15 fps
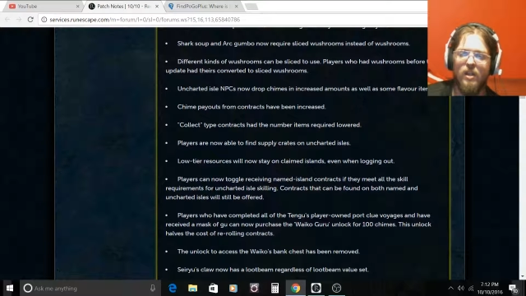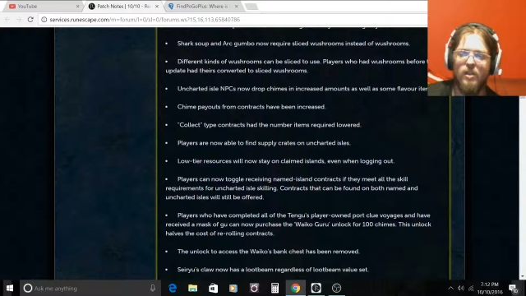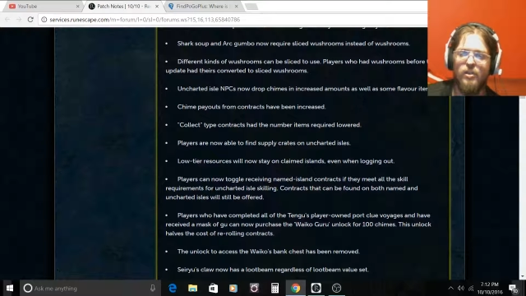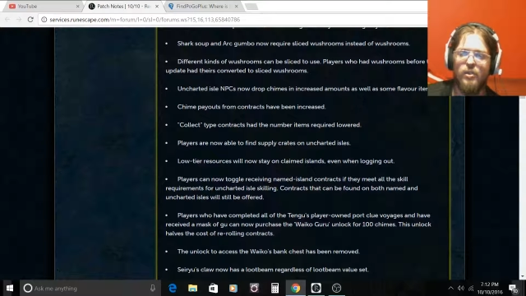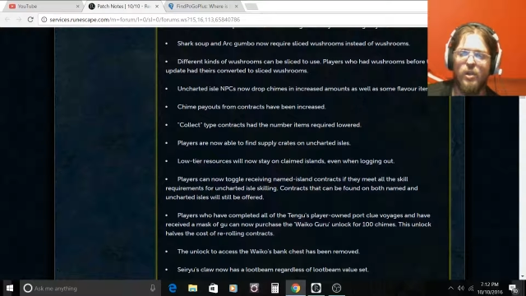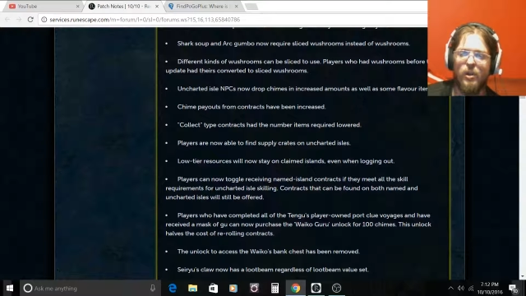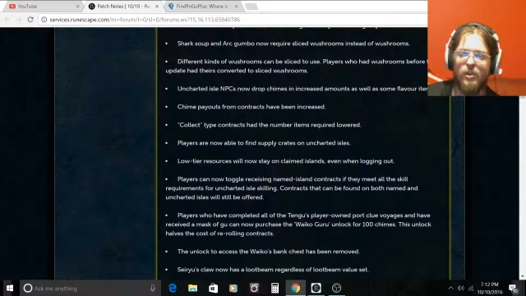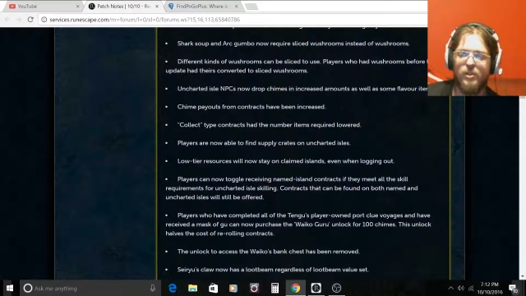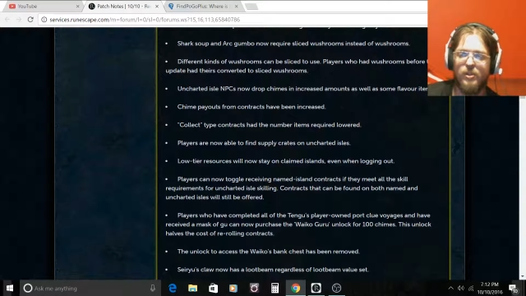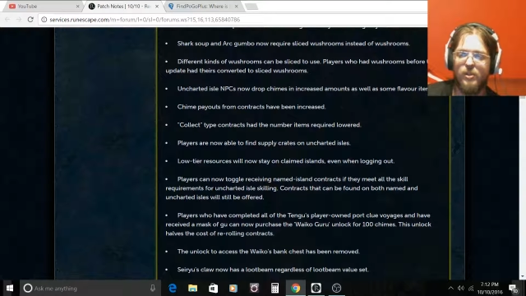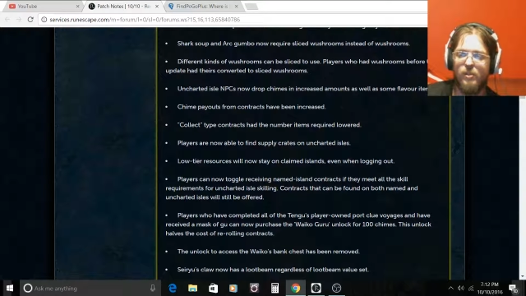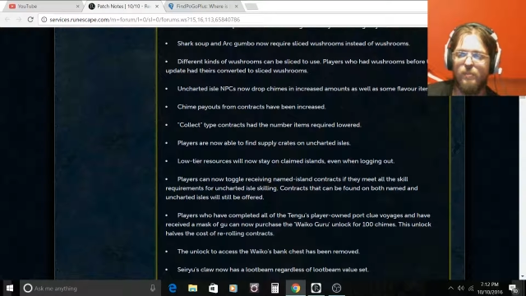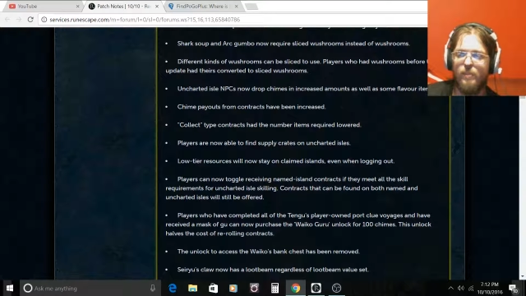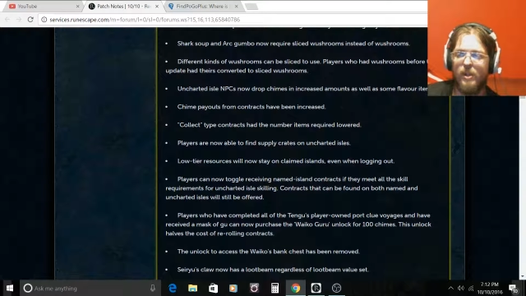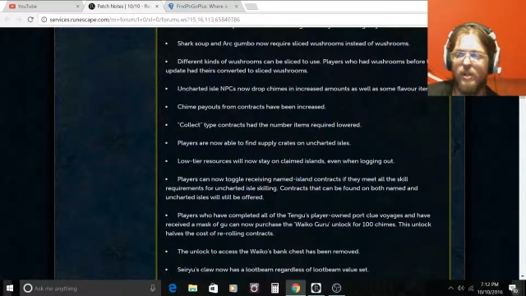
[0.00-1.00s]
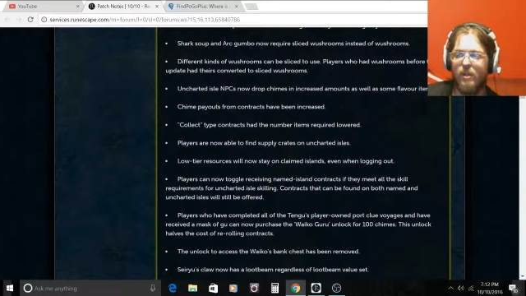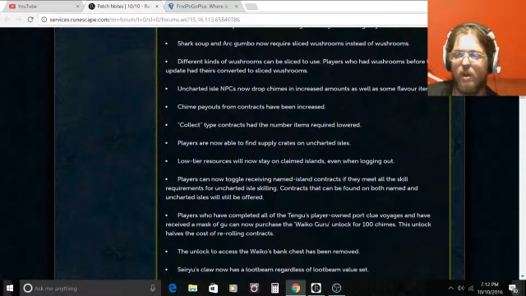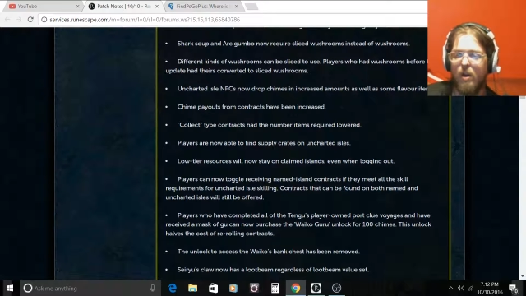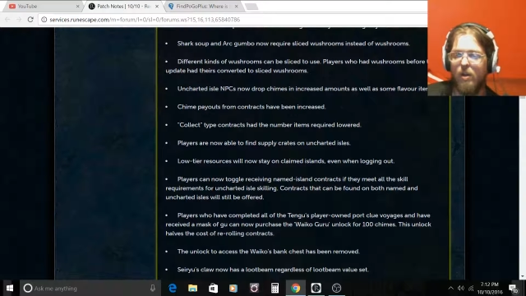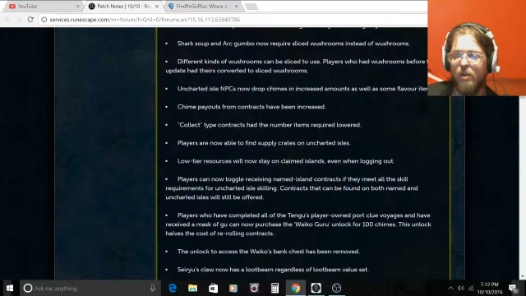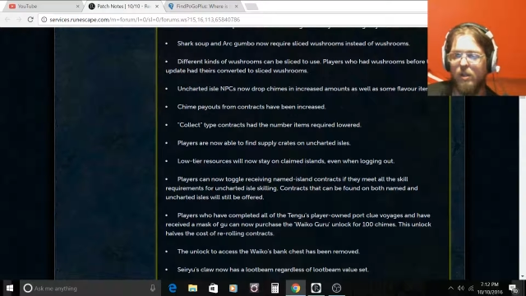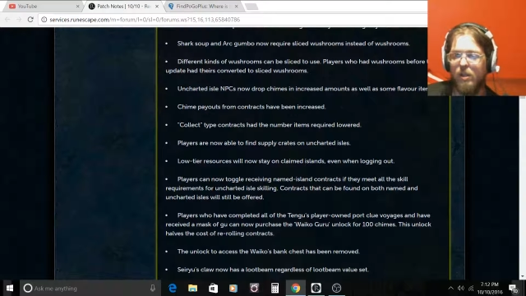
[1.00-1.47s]
Shark soup and
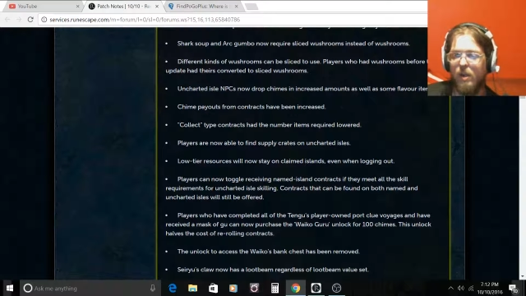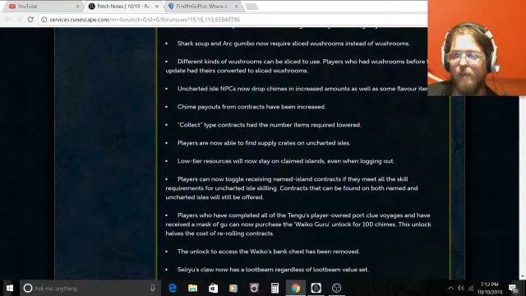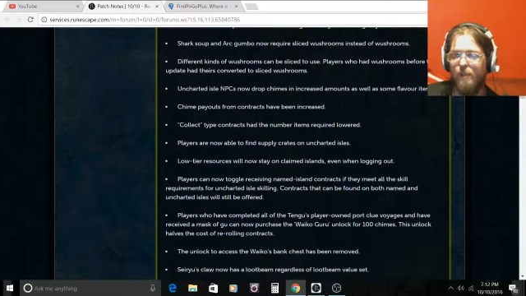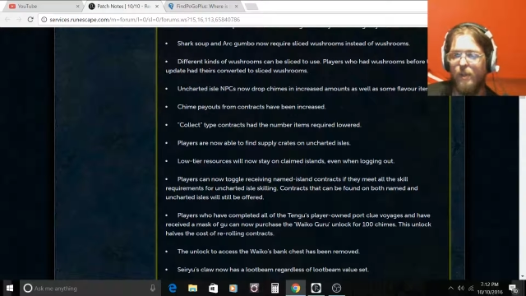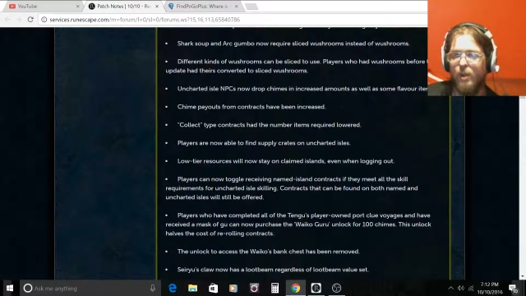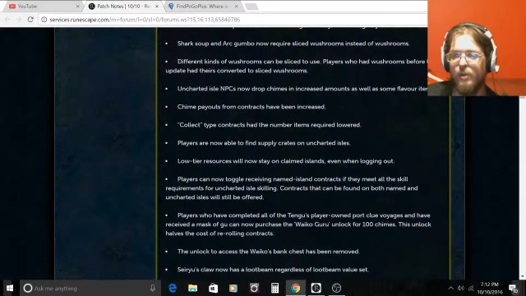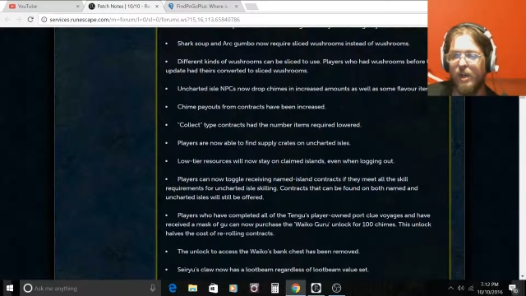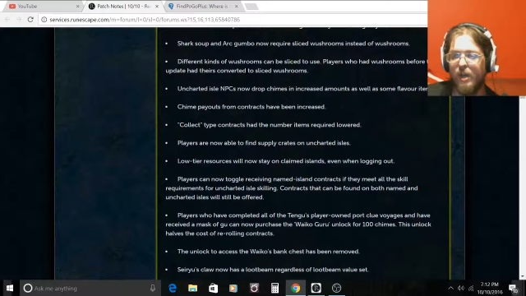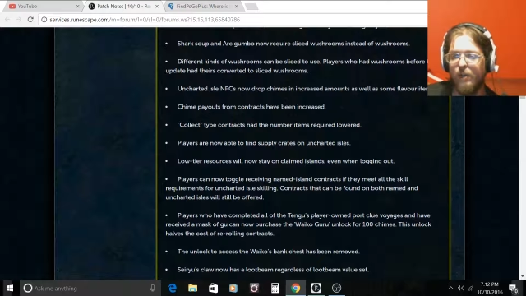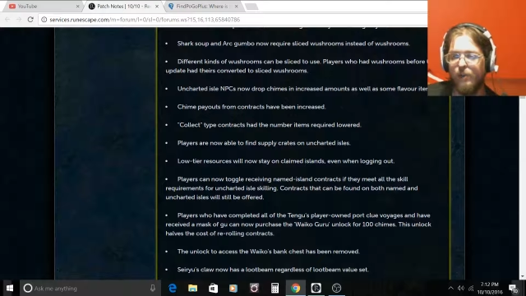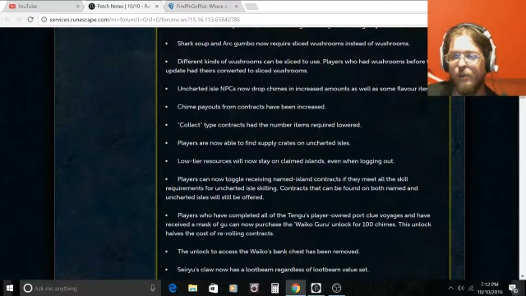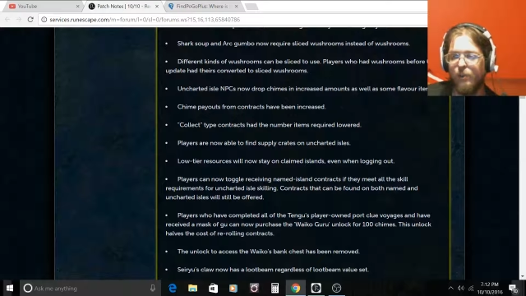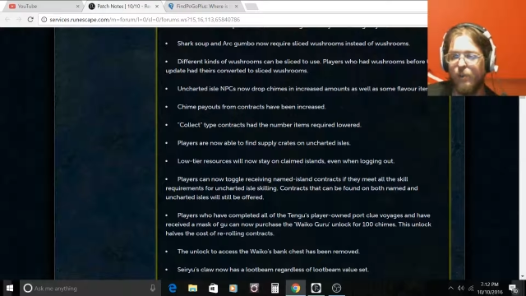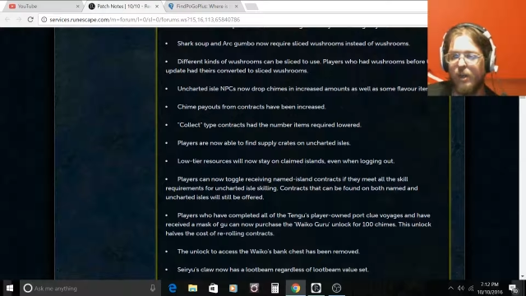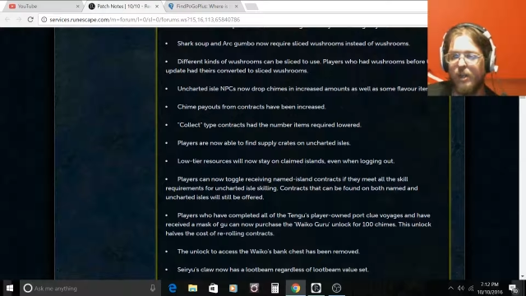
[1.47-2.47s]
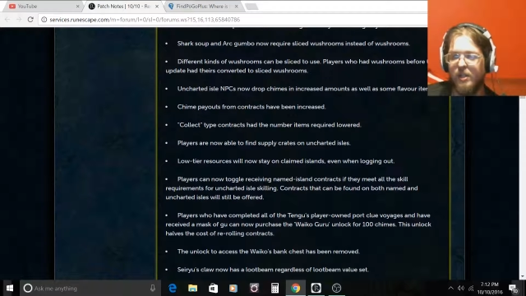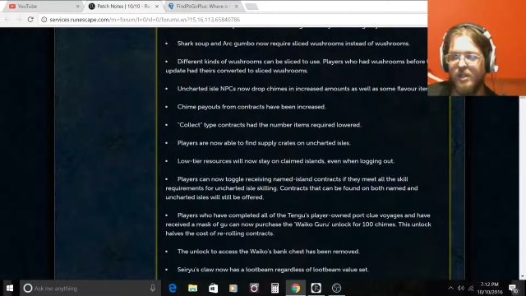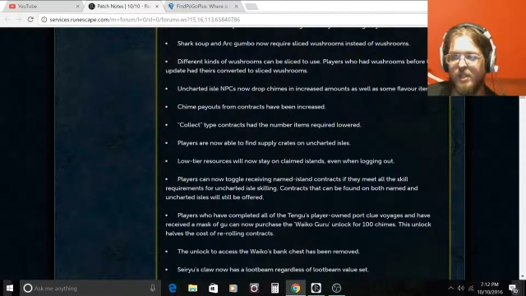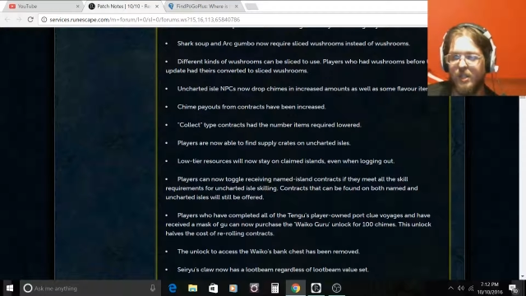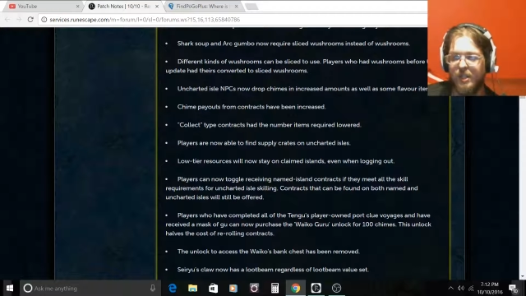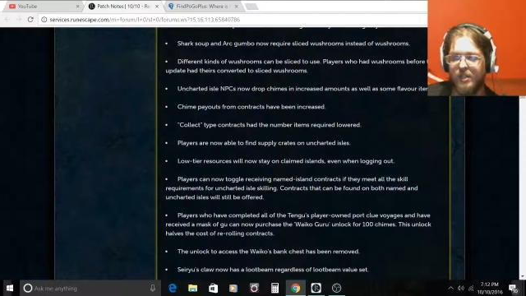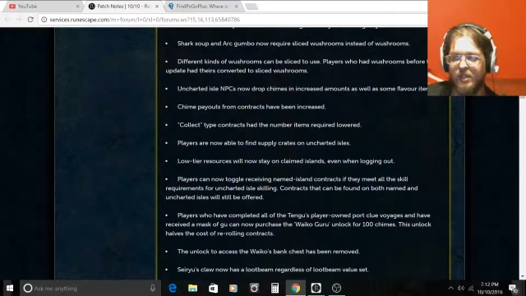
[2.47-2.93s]
Ark gumbo now require
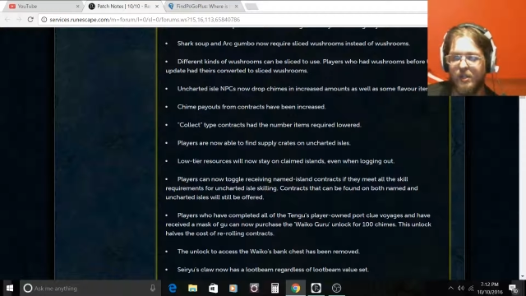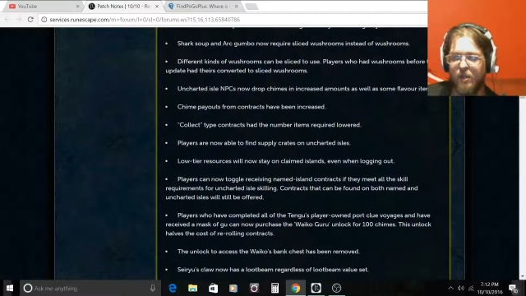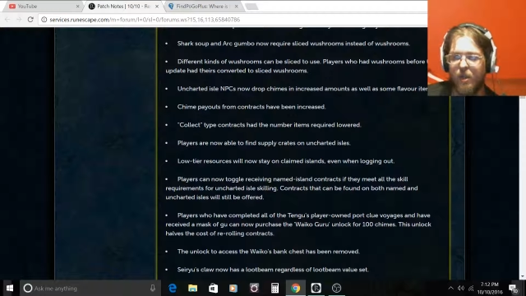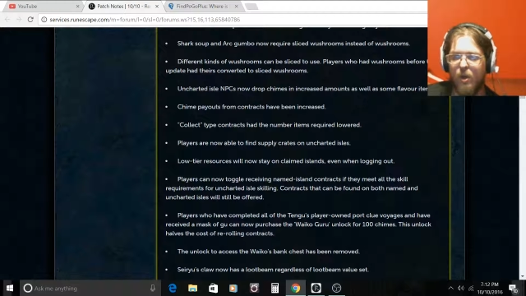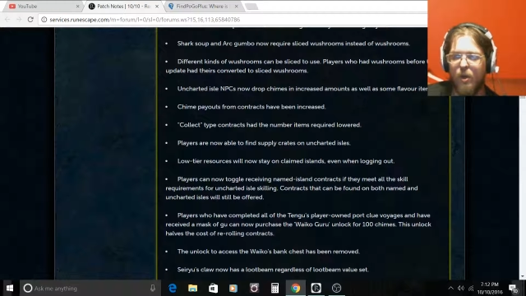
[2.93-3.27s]
sliced